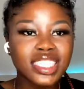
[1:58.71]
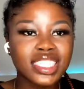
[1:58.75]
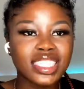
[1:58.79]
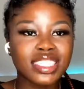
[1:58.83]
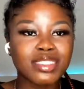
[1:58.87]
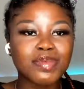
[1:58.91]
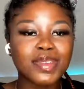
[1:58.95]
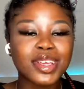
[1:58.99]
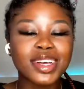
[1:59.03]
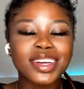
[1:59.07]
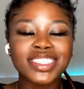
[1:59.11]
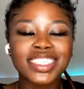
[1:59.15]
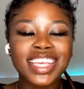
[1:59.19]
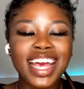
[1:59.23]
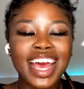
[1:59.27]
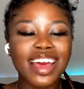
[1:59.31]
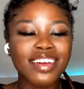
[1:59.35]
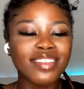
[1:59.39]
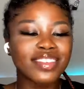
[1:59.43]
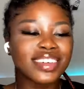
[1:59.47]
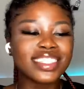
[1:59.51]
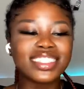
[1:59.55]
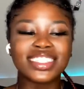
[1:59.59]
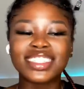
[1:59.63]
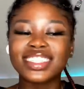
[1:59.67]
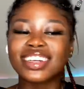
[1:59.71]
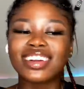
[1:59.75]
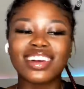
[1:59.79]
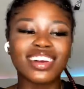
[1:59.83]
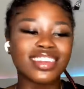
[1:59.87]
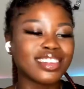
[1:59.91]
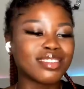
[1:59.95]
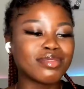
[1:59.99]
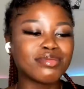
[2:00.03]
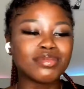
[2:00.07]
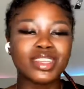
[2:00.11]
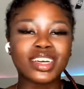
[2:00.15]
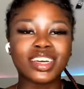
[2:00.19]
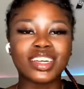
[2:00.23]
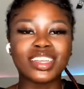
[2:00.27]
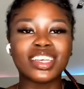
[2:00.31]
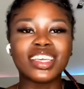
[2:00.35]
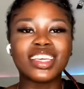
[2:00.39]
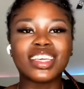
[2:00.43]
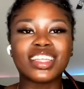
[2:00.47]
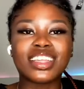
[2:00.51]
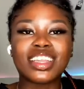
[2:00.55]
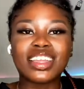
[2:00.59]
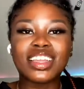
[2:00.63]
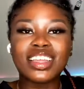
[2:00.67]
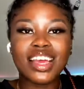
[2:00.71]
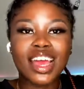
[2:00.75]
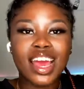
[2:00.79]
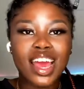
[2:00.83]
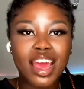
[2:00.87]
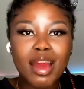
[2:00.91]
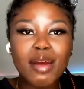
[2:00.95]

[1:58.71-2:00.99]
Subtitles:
it's because I haven't got them done in